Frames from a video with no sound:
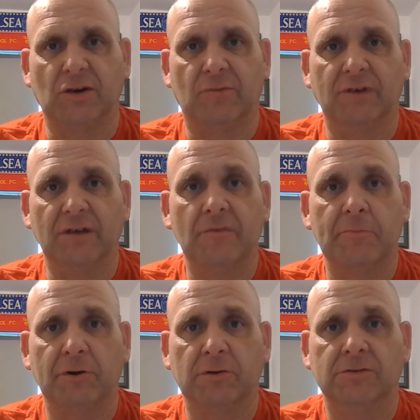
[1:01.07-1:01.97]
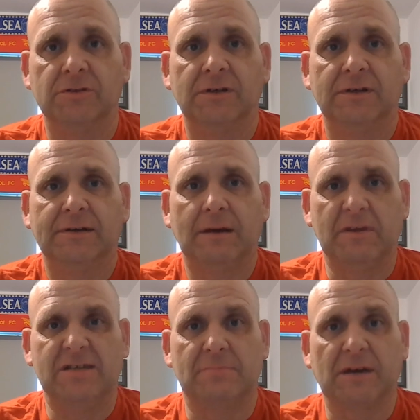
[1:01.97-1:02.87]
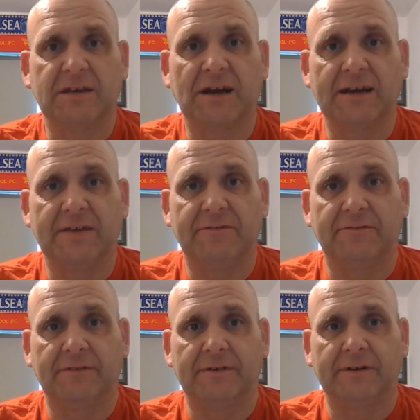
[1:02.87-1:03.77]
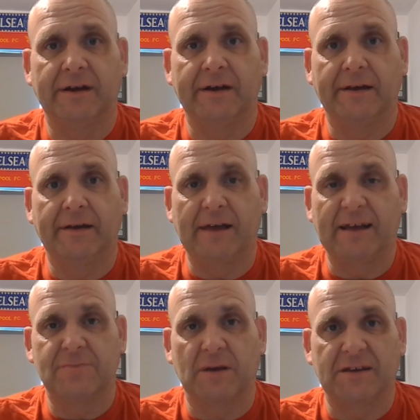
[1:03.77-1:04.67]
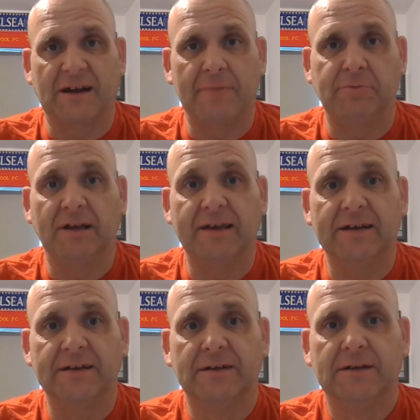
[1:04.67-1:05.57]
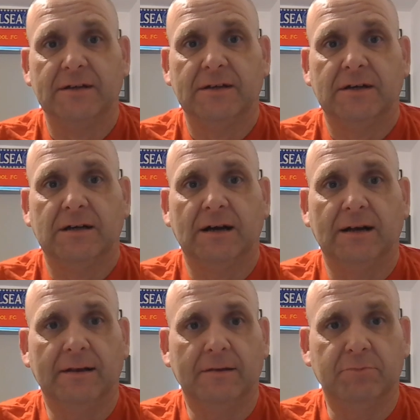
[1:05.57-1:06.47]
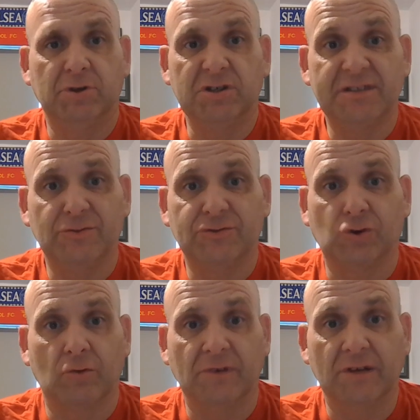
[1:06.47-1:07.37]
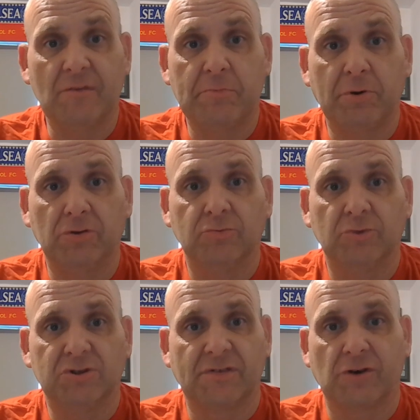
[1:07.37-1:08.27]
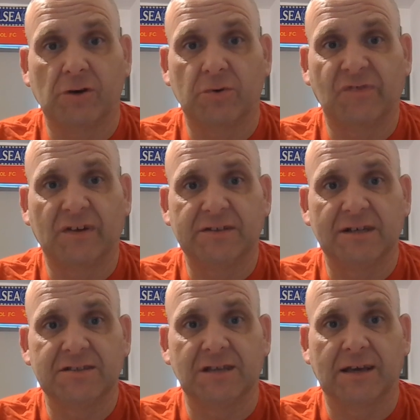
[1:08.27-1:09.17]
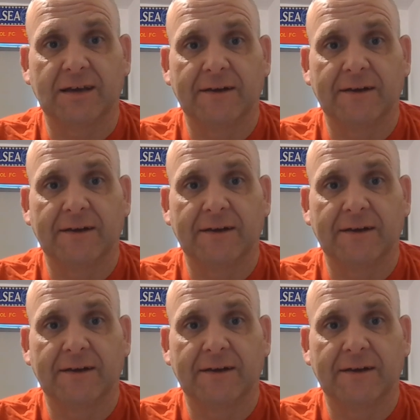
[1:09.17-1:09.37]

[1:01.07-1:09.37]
up for Liverpool. I mean, he's a Man United, ex-Man United player, but he still stuck up for Liverpool, which I thought was fantastic.